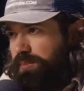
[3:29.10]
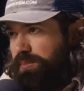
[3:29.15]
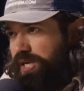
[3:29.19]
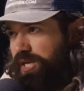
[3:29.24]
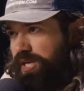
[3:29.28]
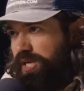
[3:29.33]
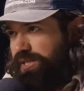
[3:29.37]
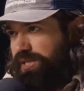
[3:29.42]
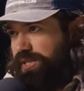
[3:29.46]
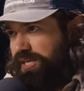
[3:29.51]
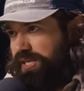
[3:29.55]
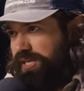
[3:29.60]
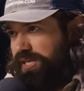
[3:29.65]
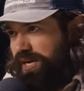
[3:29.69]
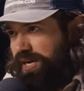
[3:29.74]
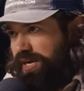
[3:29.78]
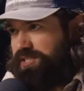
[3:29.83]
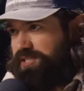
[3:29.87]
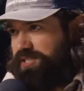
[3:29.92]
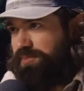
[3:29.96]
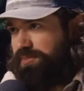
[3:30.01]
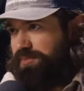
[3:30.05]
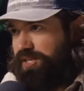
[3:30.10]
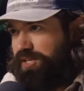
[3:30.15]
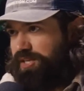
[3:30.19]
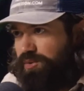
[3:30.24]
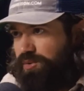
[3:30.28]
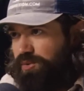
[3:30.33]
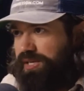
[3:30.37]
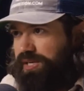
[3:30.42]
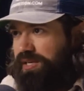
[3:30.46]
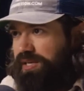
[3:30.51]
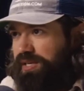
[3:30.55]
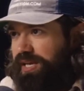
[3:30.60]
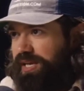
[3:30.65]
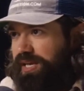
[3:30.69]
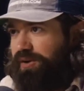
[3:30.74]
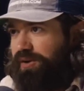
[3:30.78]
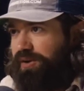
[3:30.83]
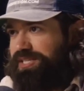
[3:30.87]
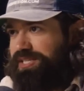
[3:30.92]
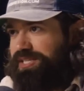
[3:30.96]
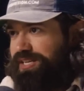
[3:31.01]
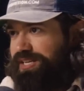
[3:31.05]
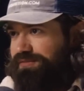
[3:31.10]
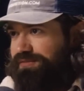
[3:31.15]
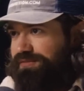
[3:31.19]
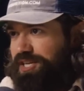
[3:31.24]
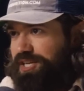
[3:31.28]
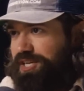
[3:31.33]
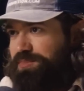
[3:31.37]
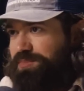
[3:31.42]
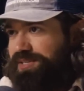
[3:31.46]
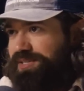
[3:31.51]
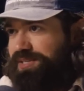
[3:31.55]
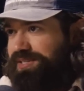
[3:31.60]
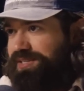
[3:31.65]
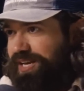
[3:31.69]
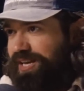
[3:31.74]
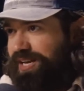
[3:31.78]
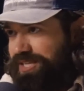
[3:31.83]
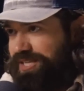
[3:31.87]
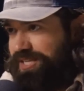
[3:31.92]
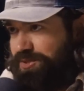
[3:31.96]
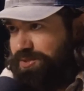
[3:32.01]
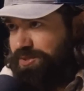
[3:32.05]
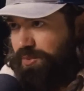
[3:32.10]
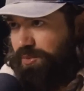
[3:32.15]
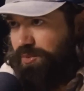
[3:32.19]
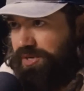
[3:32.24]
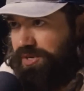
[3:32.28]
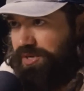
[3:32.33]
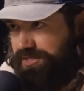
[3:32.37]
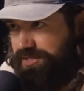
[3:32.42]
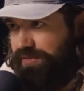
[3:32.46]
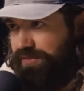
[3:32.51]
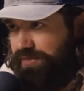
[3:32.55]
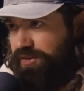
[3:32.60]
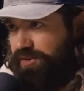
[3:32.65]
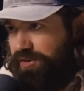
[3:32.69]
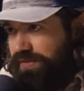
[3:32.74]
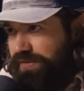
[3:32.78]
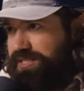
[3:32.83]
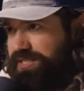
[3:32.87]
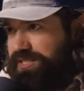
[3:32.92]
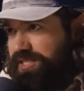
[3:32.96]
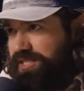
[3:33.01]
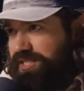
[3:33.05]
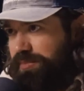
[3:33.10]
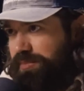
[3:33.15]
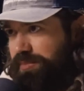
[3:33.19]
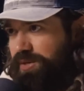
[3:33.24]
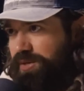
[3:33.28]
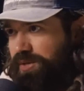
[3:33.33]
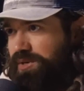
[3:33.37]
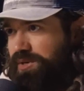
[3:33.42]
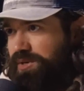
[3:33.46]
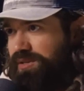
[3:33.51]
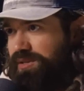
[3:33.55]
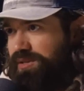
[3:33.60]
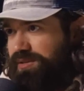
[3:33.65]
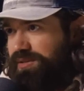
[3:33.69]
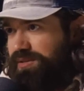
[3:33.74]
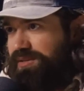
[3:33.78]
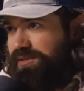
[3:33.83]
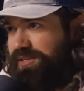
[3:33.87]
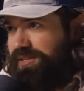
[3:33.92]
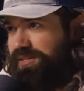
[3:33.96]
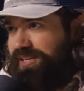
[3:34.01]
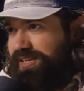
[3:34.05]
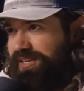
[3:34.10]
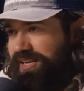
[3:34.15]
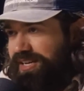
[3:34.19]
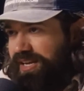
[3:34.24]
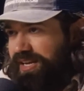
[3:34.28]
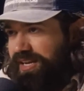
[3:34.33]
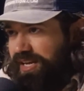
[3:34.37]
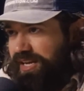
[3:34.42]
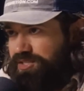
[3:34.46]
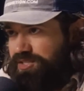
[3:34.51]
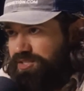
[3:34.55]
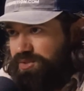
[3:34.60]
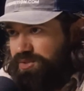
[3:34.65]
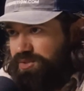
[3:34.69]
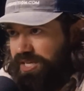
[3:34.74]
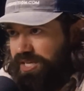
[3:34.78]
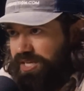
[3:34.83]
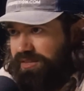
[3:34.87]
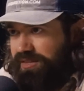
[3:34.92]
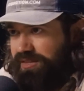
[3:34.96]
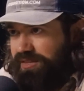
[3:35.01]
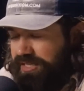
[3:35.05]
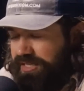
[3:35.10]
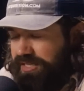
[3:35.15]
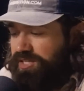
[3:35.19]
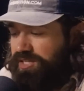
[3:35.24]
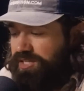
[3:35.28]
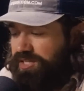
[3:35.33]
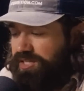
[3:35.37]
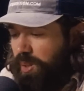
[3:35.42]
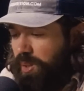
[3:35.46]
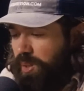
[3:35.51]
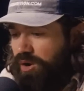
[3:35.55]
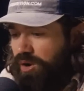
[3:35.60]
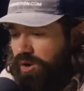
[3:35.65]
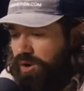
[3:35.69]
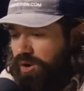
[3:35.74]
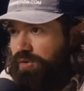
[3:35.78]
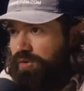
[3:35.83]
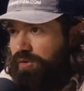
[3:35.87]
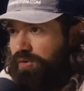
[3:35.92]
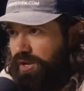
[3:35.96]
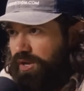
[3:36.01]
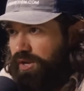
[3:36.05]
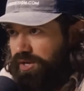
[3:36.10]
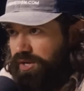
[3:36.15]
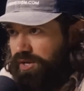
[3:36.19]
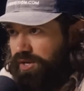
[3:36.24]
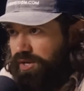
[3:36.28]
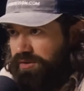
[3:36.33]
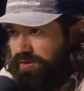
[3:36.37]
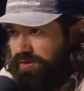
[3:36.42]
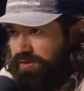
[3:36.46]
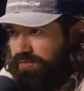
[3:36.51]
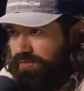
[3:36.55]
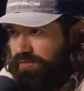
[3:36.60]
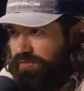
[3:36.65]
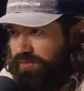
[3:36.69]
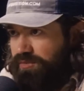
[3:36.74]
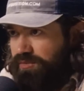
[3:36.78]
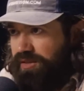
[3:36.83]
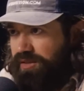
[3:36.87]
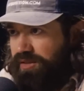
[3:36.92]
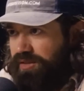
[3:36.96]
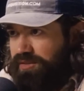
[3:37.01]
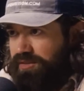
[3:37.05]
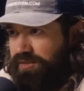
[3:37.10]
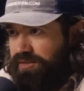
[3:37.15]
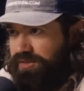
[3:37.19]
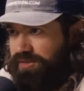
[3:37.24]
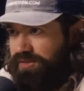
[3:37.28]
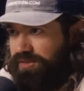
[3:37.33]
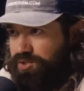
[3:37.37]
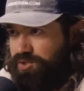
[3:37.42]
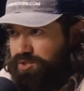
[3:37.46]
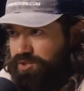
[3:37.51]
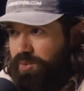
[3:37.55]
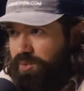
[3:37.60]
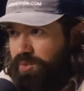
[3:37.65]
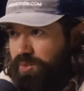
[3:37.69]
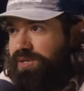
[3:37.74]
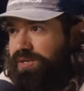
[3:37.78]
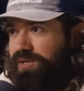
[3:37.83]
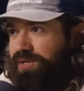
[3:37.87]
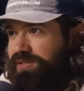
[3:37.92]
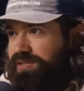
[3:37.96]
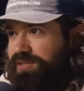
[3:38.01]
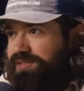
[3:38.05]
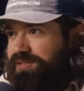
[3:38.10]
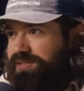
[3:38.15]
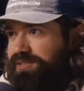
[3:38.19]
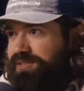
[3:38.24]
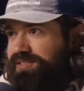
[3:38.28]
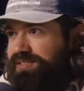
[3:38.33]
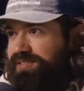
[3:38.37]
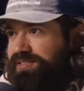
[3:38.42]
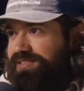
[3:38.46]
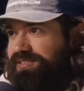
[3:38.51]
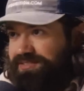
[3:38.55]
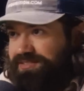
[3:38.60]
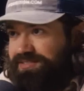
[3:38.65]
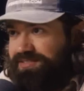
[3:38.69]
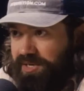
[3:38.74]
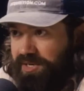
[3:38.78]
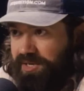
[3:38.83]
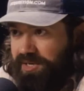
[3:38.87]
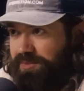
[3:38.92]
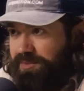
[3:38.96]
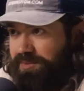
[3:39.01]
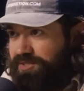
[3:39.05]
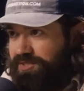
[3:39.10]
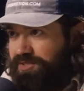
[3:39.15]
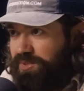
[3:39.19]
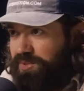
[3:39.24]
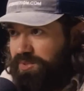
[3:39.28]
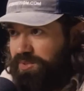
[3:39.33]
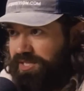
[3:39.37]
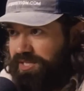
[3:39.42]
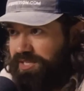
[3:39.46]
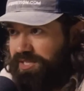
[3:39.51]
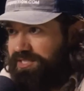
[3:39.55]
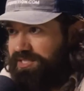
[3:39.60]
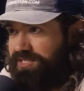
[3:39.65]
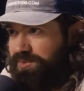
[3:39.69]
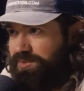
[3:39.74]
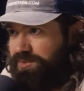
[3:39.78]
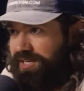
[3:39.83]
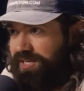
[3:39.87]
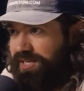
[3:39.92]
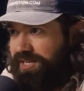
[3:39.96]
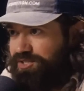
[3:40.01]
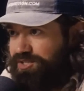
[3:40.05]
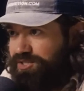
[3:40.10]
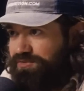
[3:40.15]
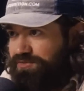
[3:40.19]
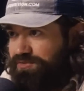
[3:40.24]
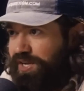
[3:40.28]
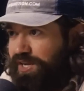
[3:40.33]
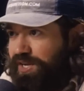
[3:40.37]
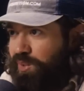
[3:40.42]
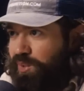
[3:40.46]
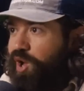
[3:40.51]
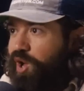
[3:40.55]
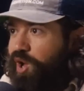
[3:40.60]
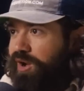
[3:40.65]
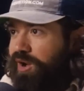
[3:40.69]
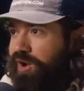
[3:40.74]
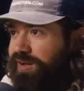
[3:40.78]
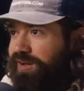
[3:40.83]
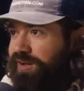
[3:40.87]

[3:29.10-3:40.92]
money when they invest, but the only guaranteed investment that doesn't work is never investing to begin with. And so it's like they take the long failure rather than the short one right? I mean, it's what it is, right? You just fail long.